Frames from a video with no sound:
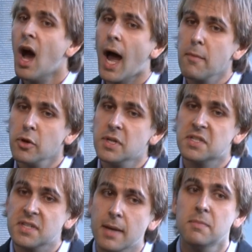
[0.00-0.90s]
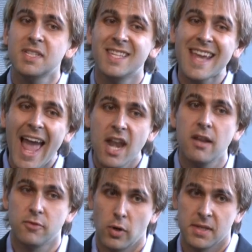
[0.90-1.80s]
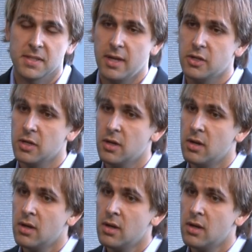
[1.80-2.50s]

I'm going to skip to the end of translation,